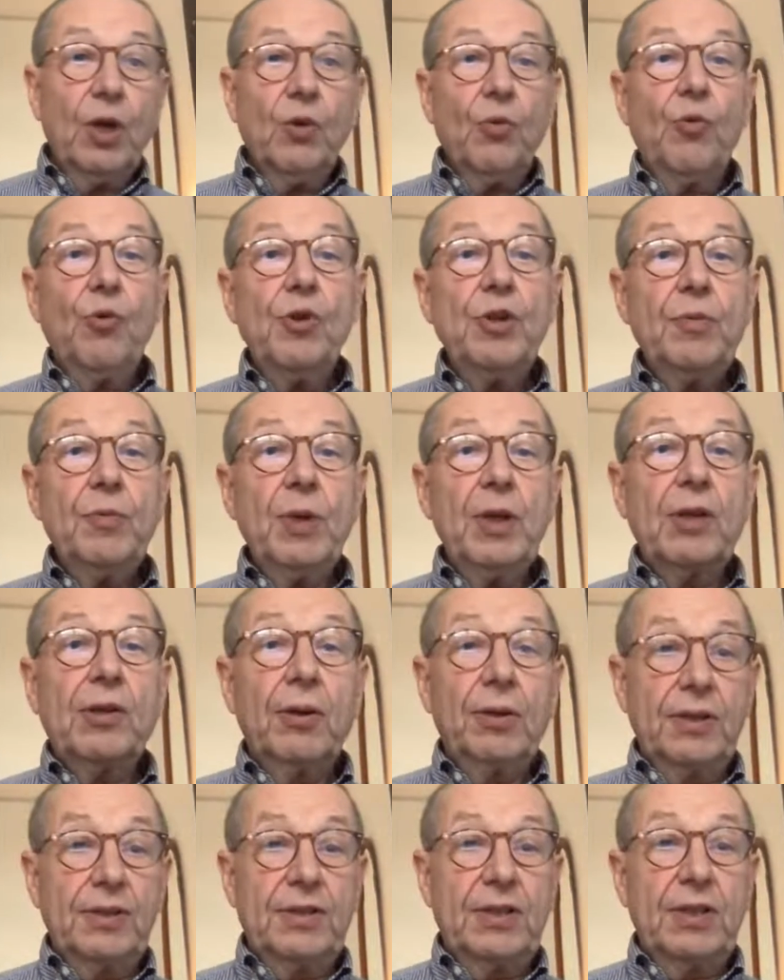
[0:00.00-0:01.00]
would be
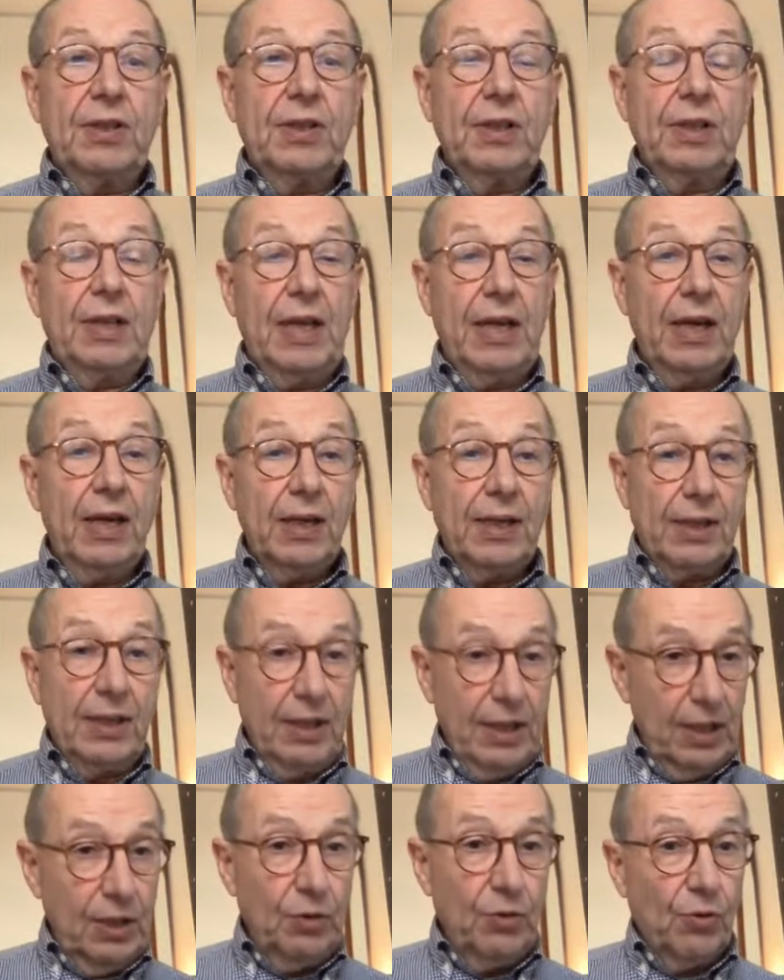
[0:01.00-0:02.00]
considered here
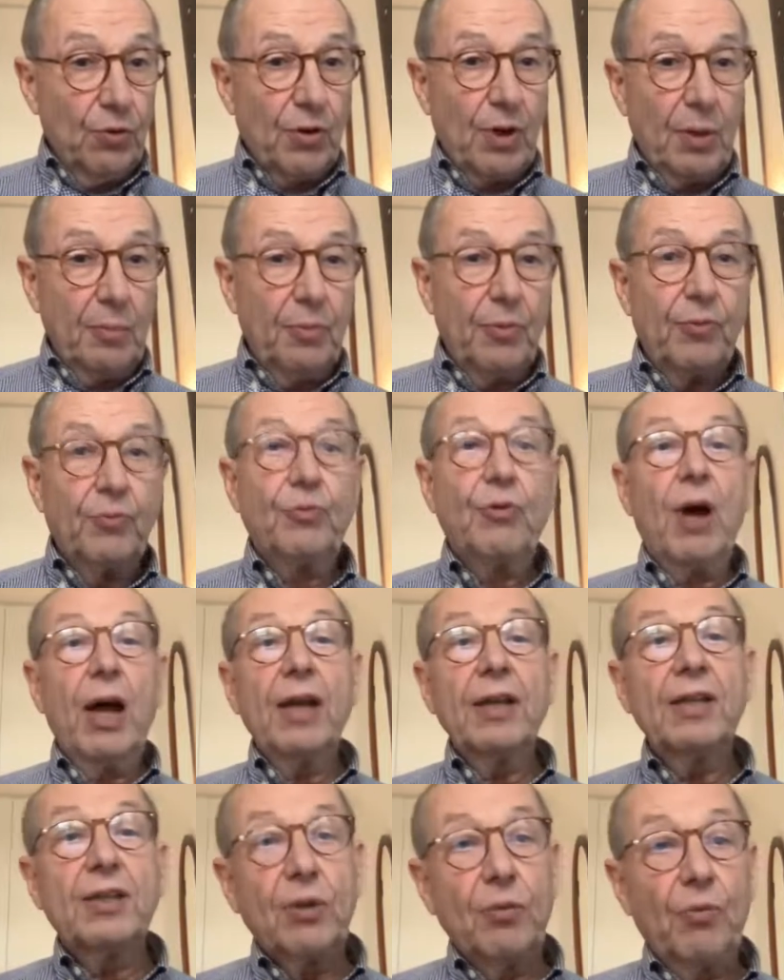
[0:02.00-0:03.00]
in Europe
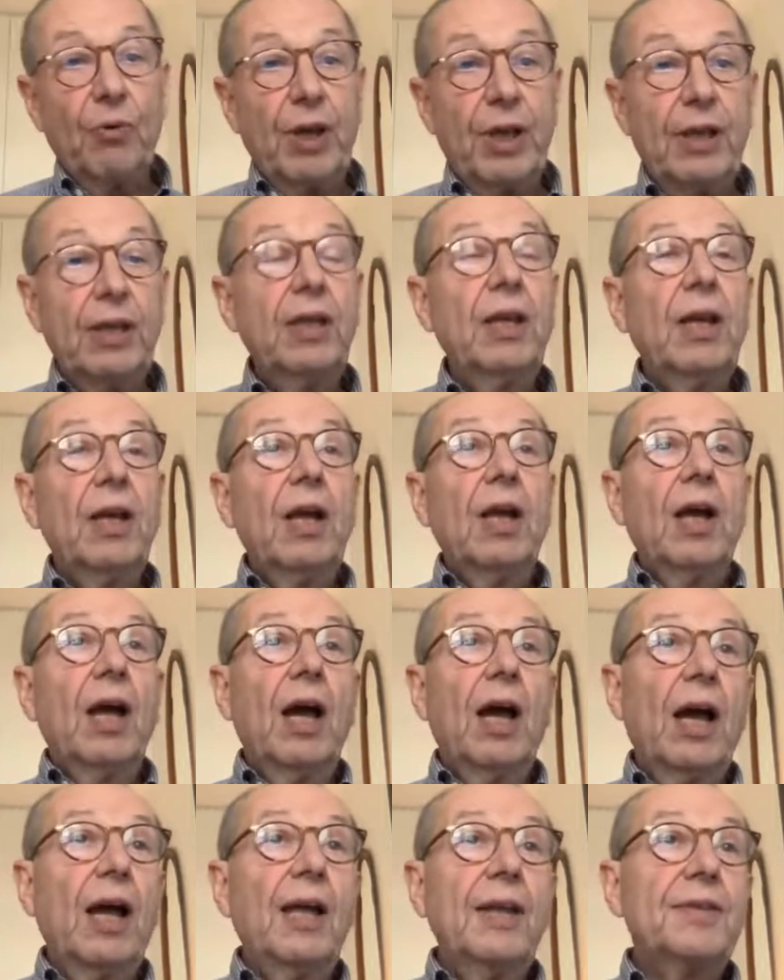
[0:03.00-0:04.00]
right away
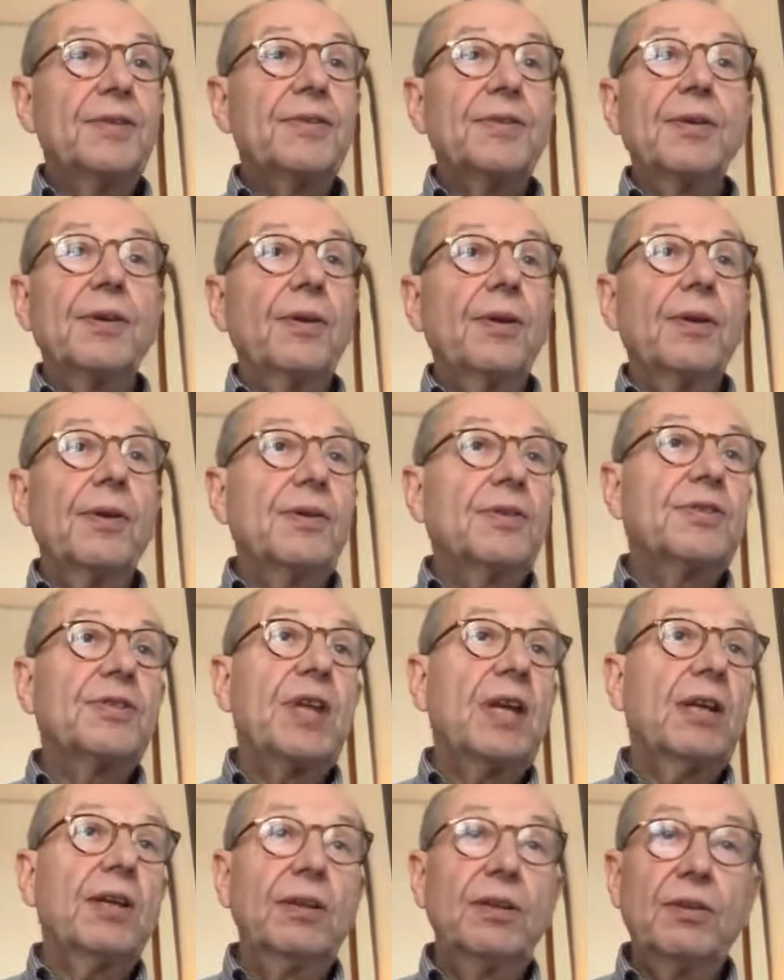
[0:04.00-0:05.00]
as
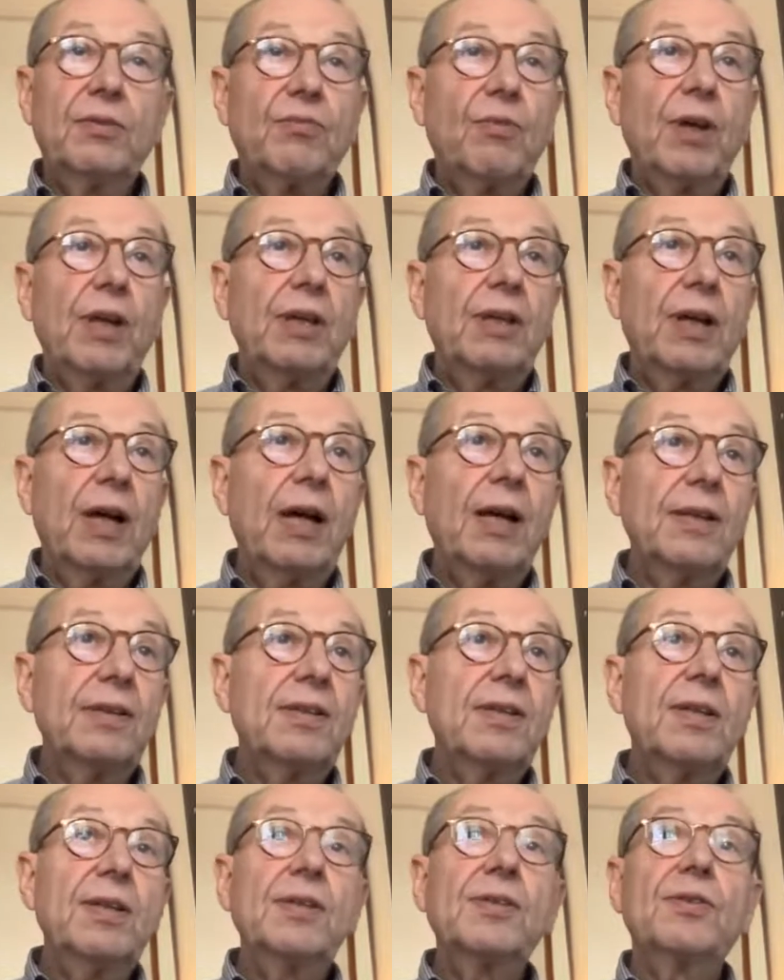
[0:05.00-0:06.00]
second-rate
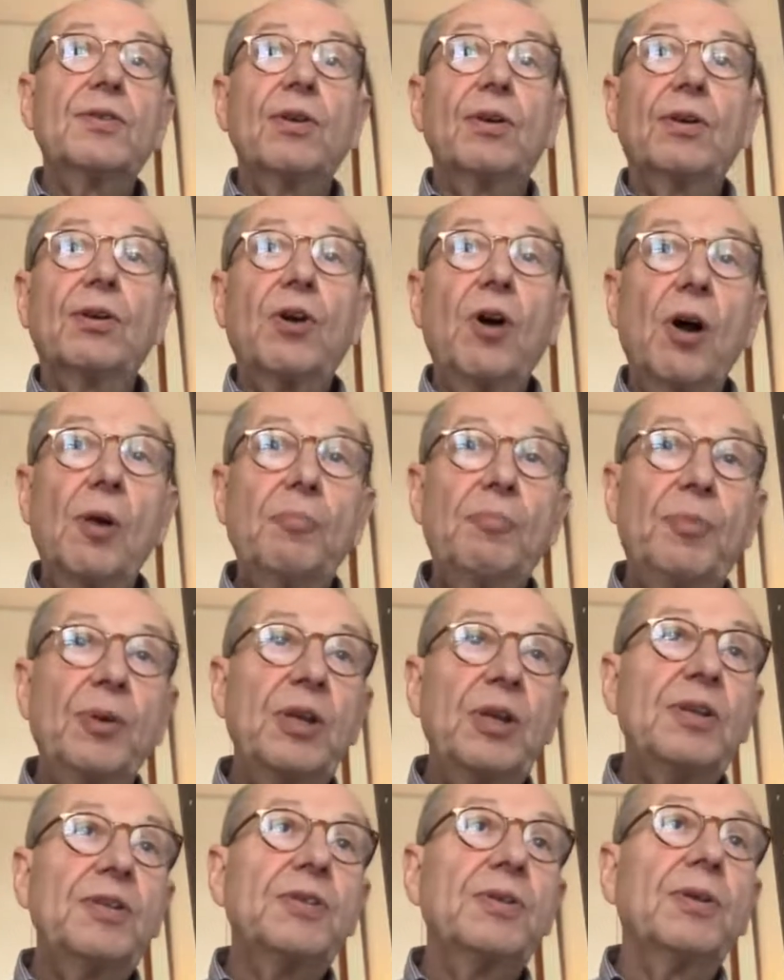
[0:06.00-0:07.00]
artists, copies